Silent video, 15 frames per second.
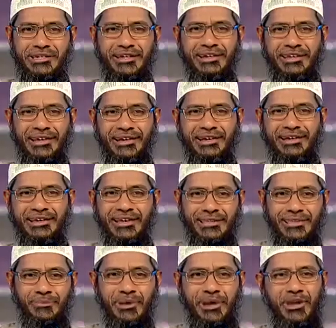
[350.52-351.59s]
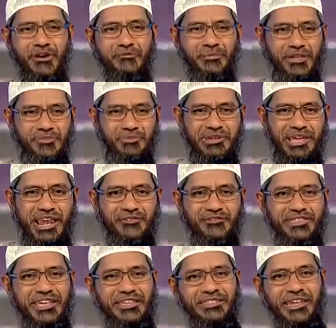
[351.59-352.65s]
earlier, in the beginning of my speech, I'll have to
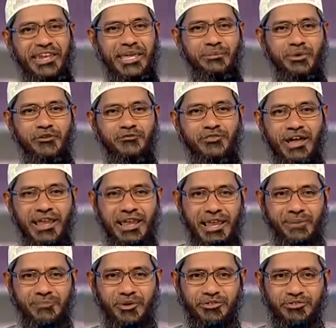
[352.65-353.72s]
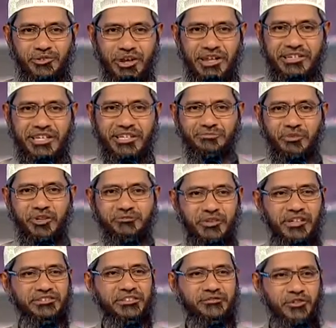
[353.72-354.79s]
say, in the name of Allah, most gracious, most
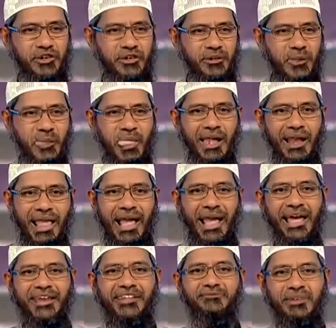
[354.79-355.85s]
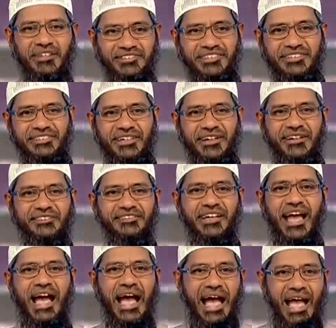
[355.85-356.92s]
merciful, and his messengers,
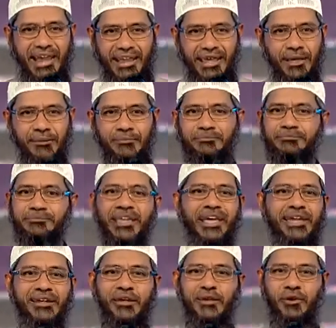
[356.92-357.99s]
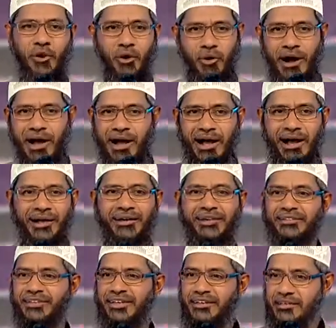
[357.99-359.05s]
Adam, then Noah,
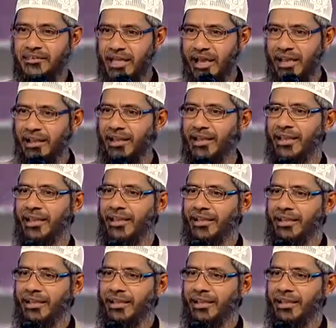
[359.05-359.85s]
then Saleh,